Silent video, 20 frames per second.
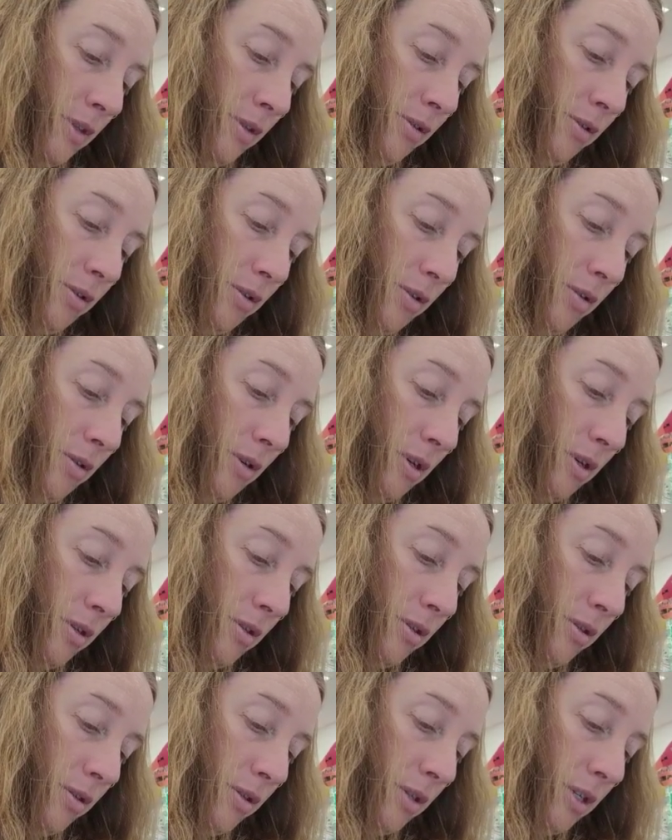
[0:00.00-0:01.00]
So I'll
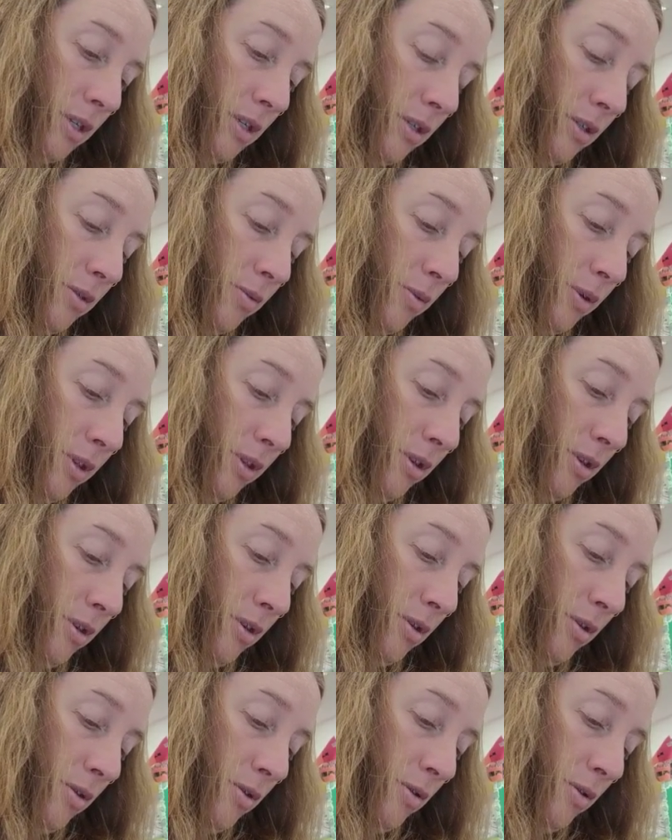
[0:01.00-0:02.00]
do this with
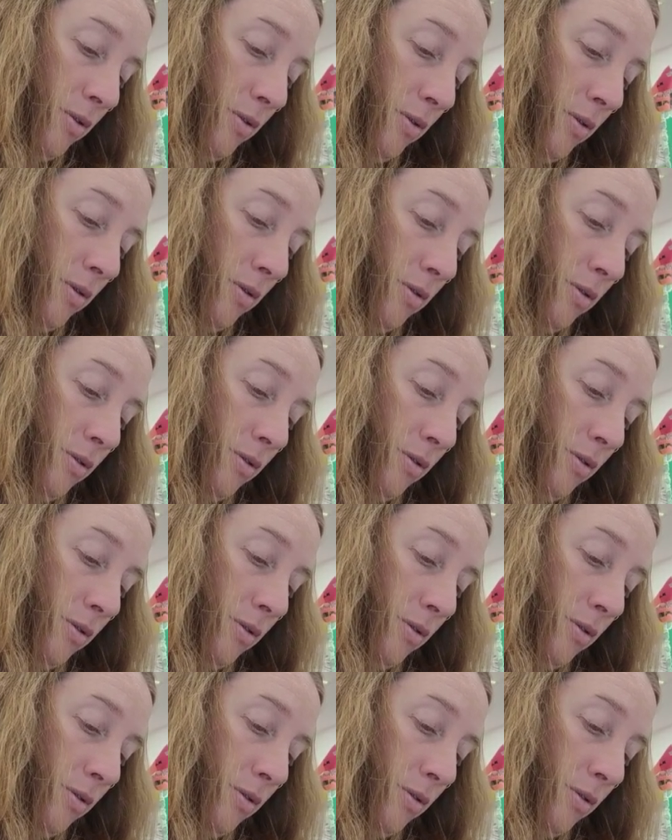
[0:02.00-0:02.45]
you.